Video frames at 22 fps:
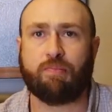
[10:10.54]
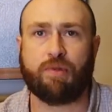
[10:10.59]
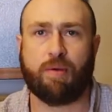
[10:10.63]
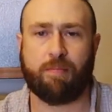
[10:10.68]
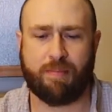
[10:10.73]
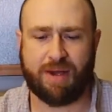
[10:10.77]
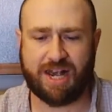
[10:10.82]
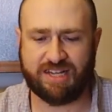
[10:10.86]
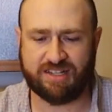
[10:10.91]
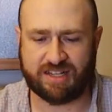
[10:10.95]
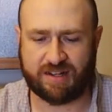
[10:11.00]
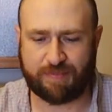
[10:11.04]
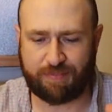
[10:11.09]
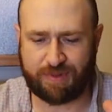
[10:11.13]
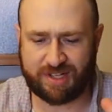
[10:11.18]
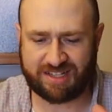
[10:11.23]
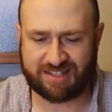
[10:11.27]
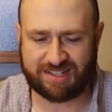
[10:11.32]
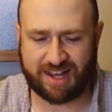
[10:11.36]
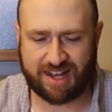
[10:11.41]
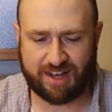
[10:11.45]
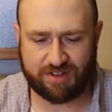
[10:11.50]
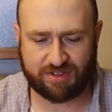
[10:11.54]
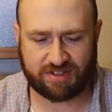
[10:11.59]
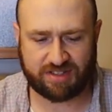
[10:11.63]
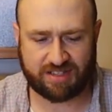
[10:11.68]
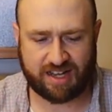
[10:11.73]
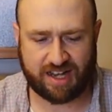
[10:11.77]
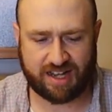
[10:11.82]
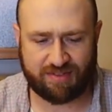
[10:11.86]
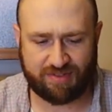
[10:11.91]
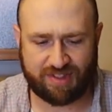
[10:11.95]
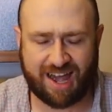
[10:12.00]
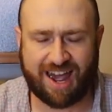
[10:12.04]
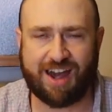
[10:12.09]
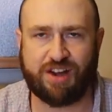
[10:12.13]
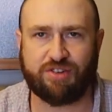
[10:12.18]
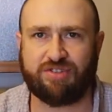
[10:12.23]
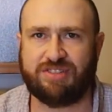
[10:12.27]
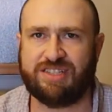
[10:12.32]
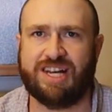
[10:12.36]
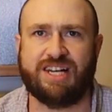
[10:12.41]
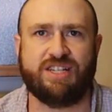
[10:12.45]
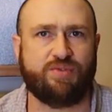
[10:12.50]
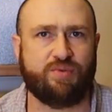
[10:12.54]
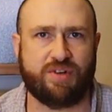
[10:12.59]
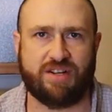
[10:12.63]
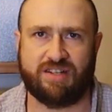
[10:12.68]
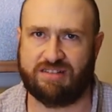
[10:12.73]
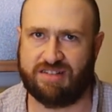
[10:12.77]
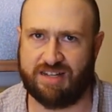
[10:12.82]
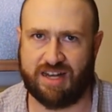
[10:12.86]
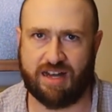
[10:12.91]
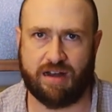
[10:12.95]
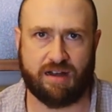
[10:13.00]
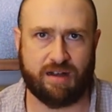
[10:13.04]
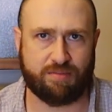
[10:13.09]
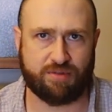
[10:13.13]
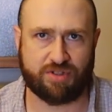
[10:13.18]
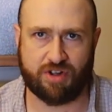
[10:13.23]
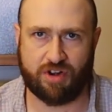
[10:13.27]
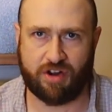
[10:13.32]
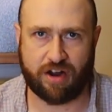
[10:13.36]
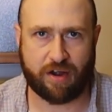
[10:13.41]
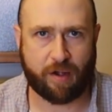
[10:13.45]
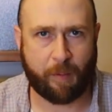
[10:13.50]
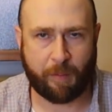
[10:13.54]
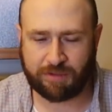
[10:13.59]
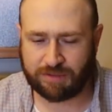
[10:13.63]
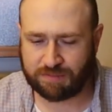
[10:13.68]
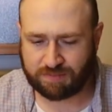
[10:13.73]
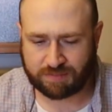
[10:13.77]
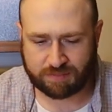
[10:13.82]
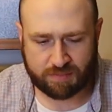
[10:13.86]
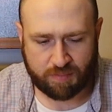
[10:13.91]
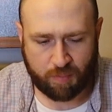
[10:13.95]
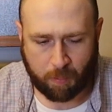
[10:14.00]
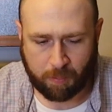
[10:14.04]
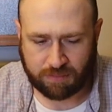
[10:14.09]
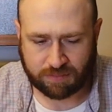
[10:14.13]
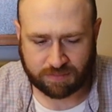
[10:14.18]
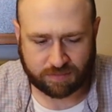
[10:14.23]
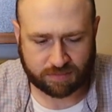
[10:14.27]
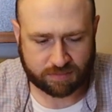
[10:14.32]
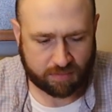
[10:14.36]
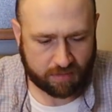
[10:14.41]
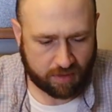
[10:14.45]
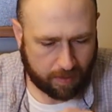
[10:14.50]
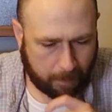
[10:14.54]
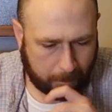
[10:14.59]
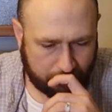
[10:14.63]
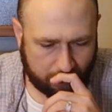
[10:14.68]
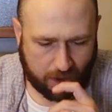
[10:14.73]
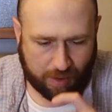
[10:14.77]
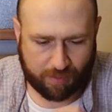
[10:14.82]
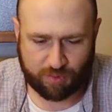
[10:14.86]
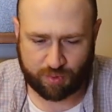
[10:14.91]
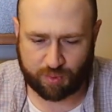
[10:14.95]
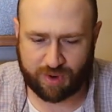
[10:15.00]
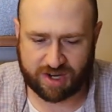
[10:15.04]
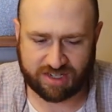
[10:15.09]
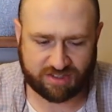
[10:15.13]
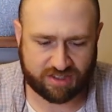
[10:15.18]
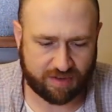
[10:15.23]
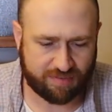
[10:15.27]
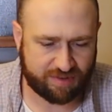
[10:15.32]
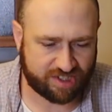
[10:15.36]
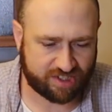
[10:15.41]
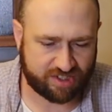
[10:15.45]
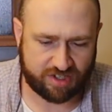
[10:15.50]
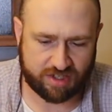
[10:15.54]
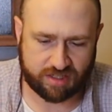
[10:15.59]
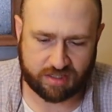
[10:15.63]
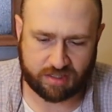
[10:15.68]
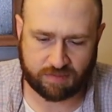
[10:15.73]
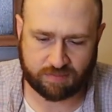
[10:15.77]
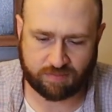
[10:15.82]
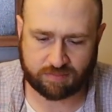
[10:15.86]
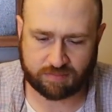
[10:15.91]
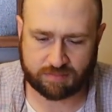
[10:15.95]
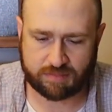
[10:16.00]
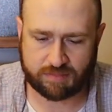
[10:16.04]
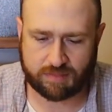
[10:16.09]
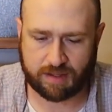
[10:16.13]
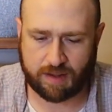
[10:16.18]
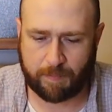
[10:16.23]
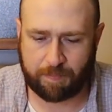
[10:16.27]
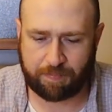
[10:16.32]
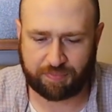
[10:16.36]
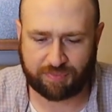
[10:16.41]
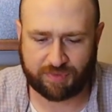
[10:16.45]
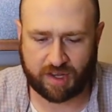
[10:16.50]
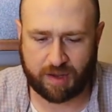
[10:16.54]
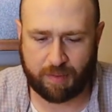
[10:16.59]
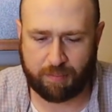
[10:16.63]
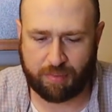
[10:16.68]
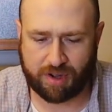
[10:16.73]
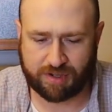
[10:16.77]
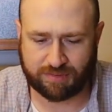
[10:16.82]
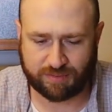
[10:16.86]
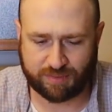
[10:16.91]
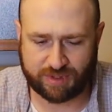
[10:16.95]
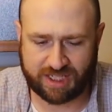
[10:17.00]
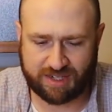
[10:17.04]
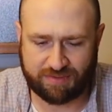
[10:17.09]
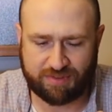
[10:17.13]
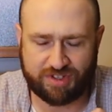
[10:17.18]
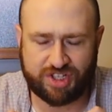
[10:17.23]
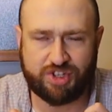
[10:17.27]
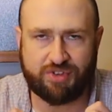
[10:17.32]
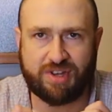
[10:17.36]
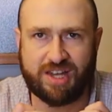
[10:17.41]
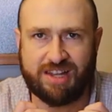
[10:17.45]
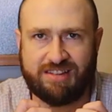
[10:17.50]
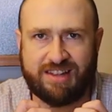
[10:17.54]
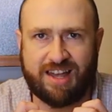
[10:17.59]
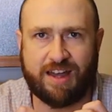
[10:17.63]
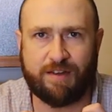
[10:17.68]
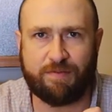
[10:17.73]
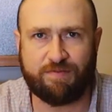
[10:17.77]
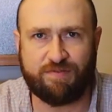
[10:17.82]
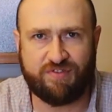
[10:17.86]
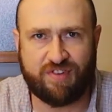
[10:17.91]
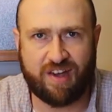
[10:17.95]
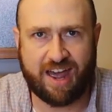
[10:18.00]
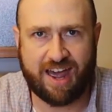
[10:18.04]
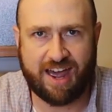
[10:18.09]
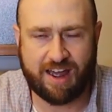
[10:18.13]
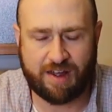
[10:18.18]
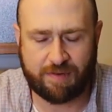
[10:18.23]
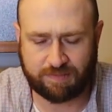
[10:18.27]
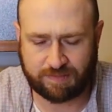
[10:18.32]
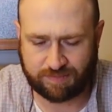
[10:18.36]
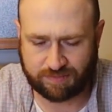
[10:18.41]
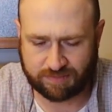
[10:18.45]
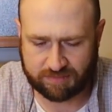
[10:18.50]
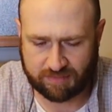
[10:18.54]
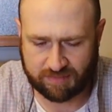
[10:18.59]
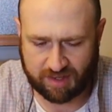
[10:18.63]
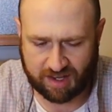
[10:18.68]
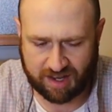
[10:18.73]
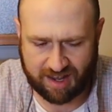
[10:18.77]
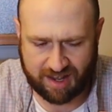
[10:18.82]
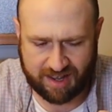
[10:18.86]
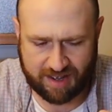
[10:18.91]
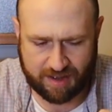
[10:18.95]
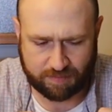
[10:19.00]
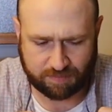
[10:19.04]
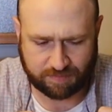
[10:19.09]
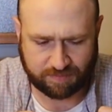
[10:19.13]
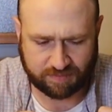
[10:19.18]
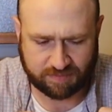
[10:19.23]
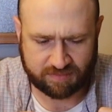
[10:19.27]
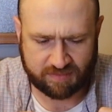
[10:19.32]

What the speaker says: Amazing. This outside, the outside's where it's at. I'm sorry. The rest of it's good, but whenever you get that fat and